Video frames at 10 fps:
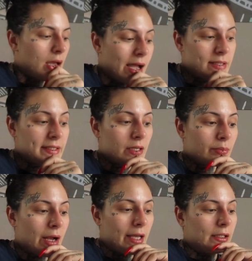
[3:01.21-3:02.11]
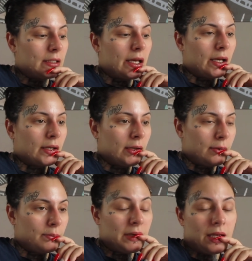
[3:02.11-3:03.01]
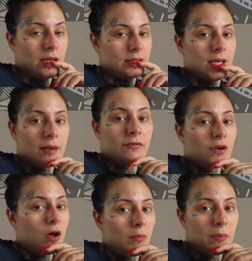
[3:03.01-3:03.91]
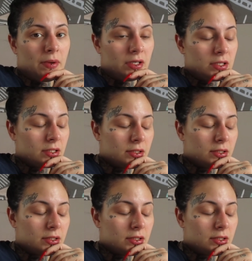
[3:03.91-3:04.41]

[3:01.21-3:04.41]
I take pride in that, um, being on time for my bills.